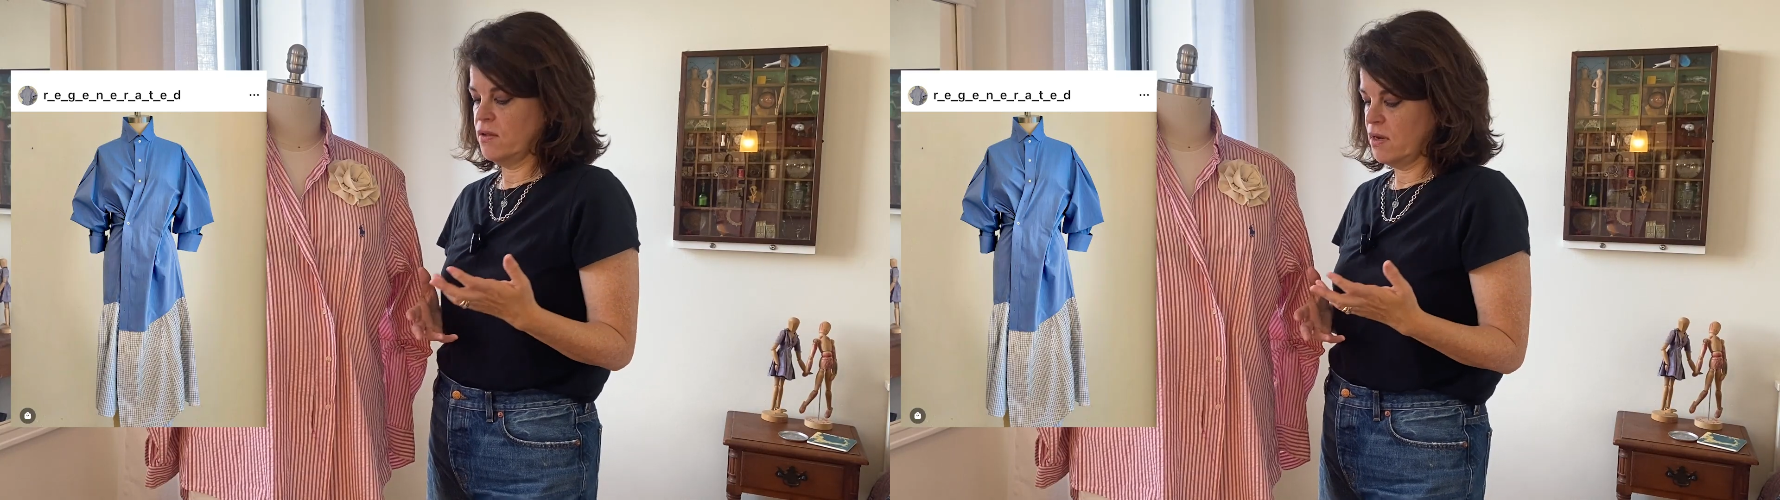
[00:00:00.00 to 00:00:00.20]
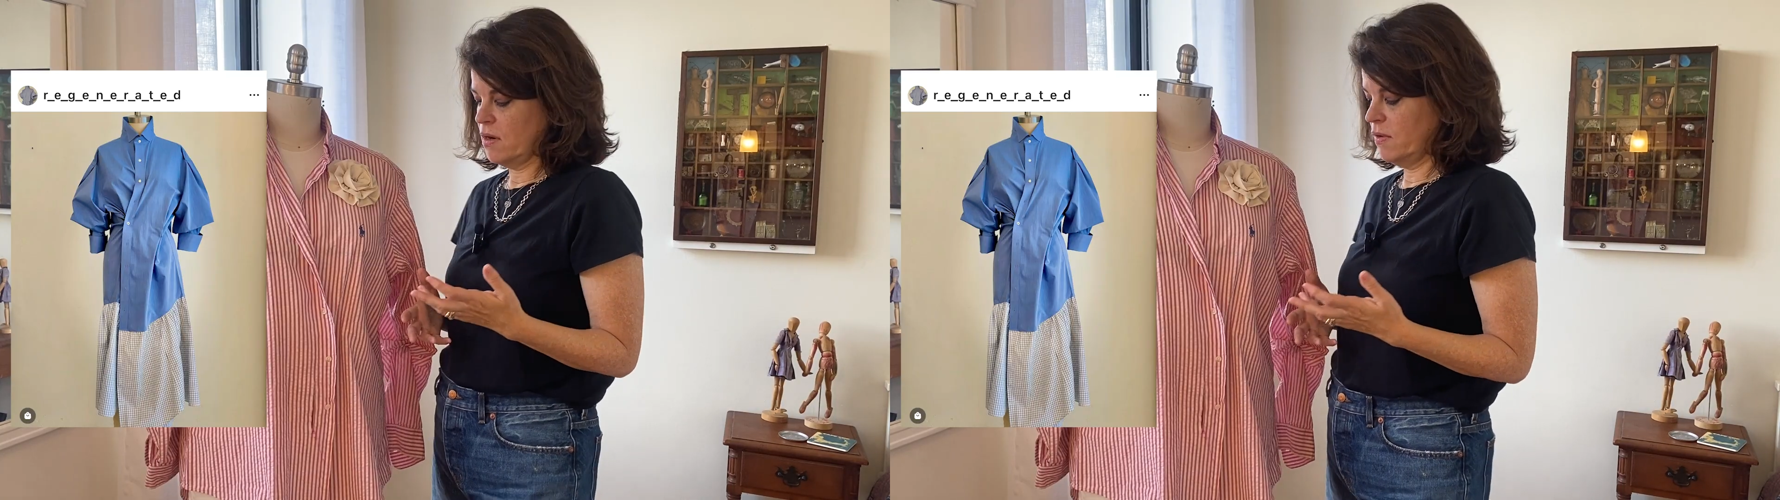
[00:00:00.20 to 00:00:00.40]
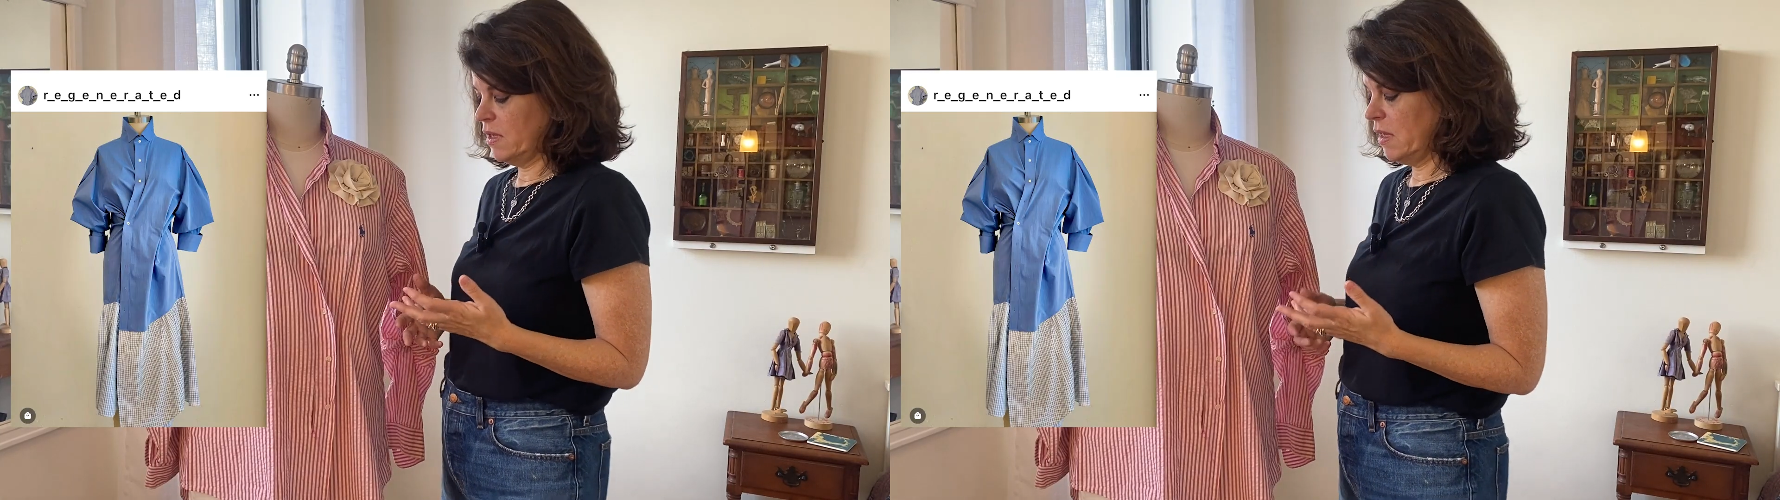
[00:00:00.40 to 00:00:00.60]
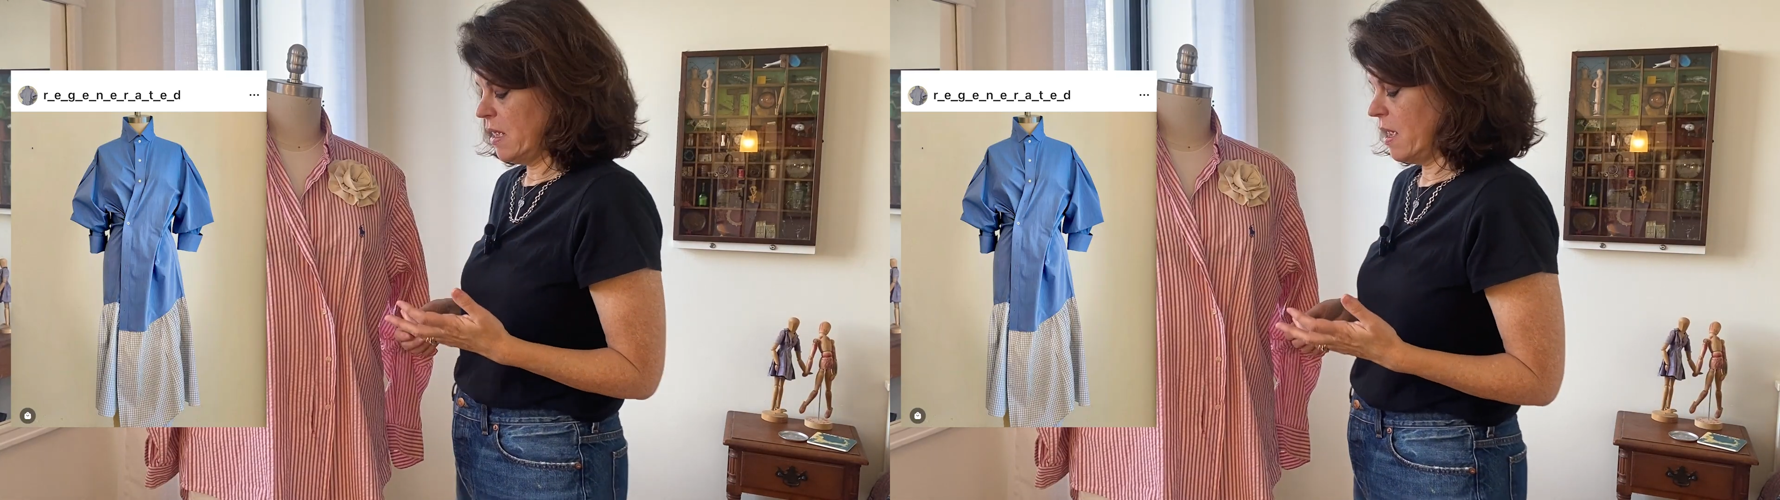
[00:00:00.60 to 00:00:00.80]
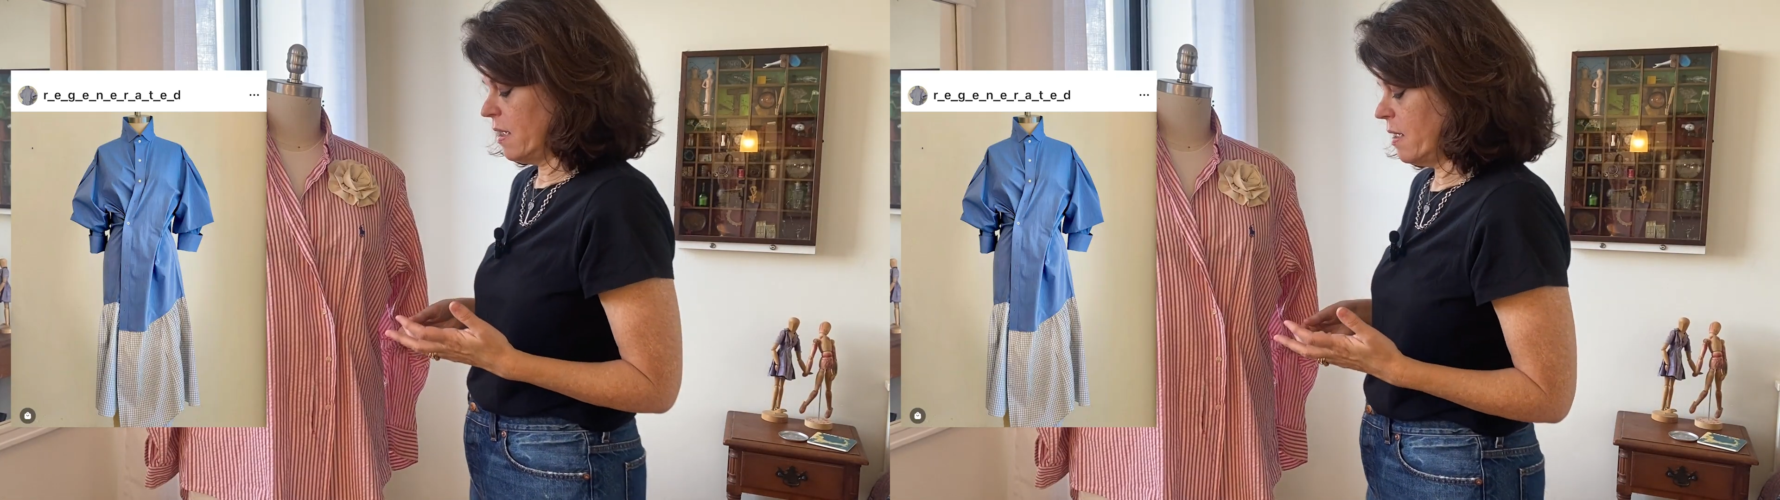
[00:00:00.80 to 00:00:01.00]
that I really
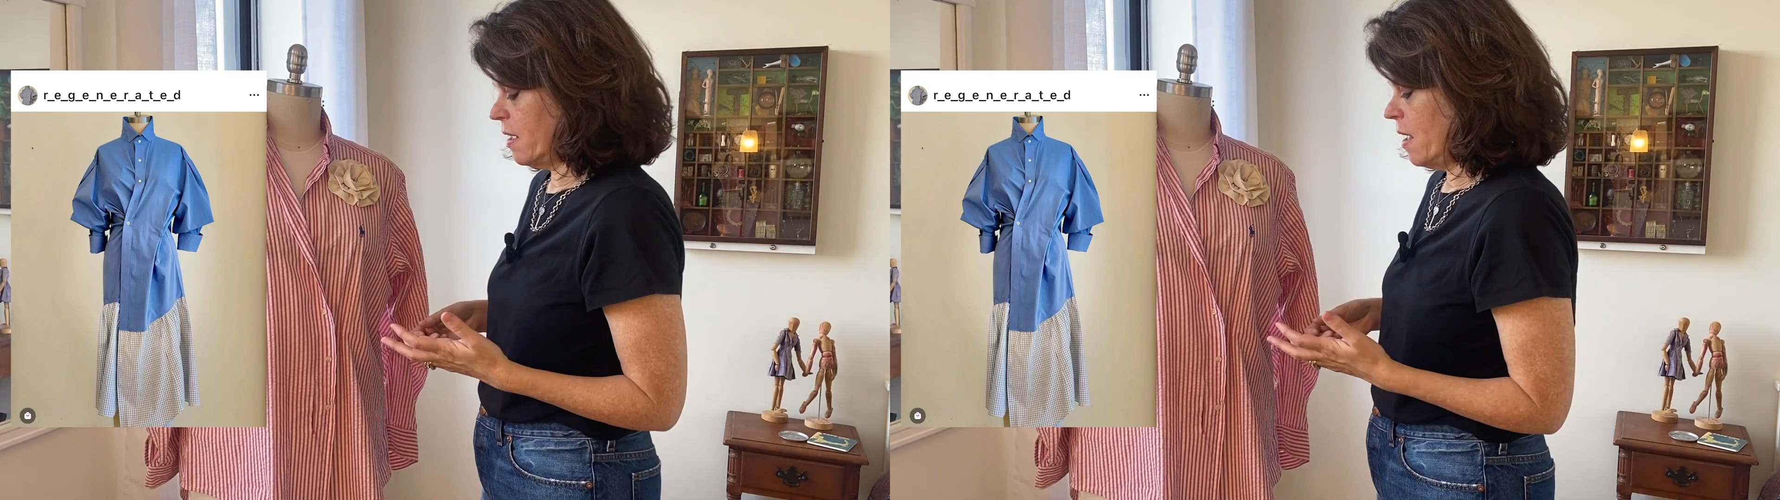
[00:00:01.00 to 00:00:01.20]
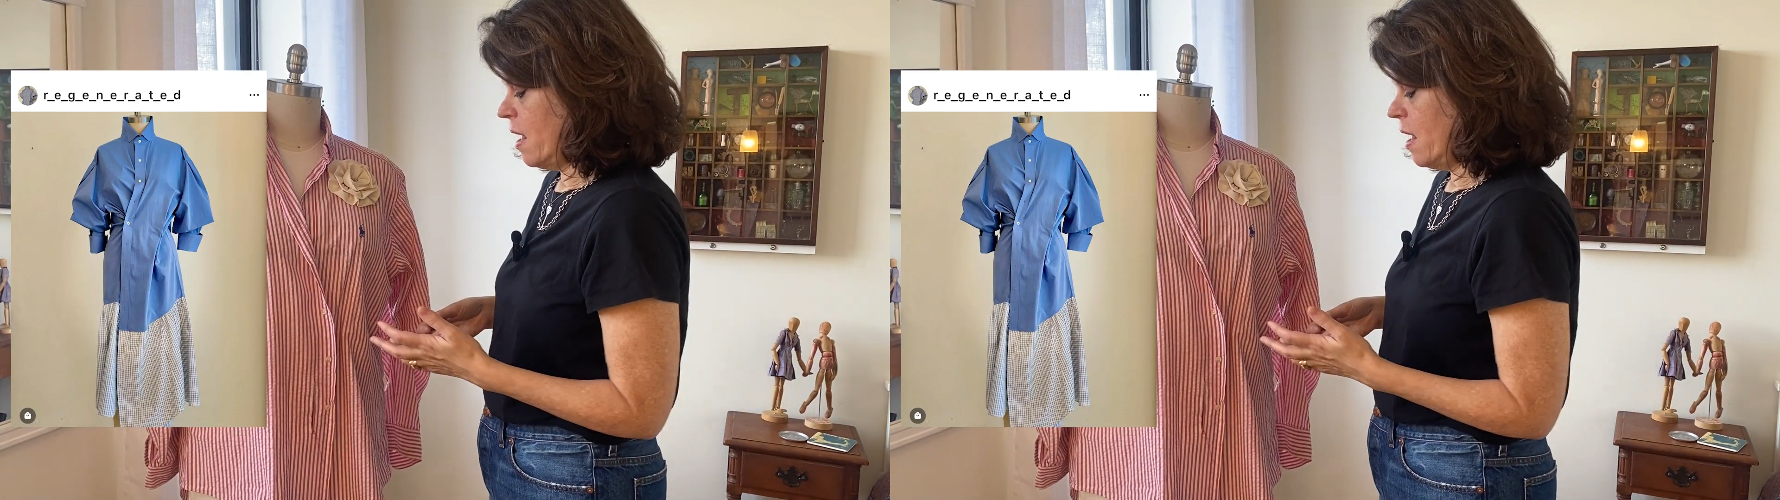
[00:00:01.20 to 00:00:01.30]
like.